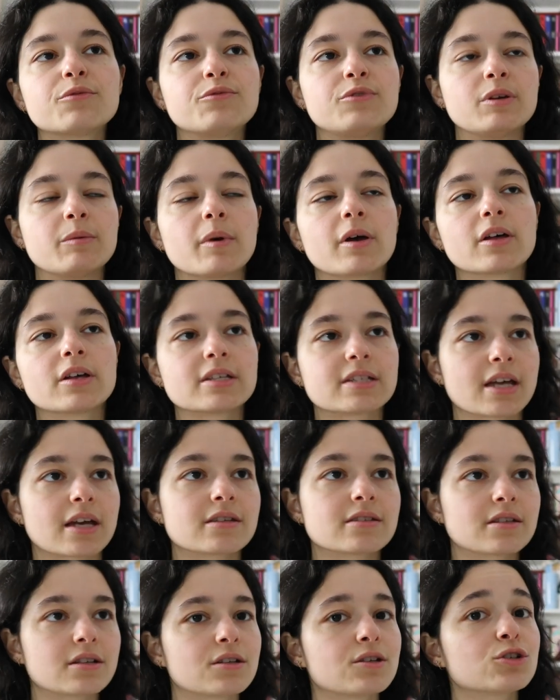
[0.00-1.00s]
female
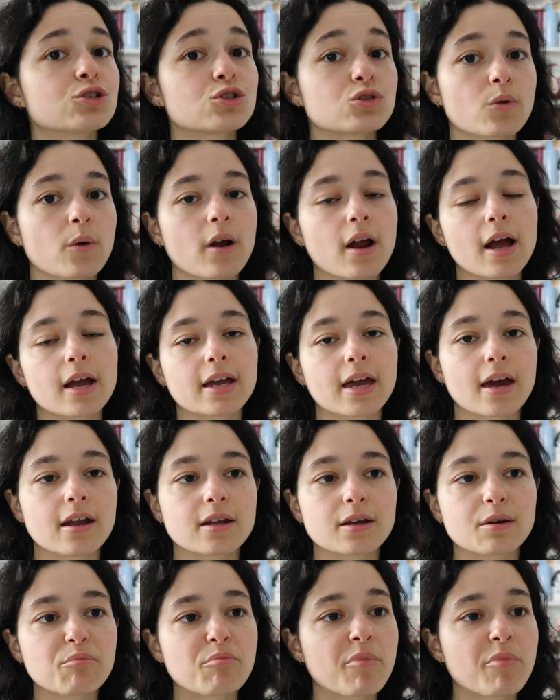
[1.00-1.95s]
assassin. Sure, I get it.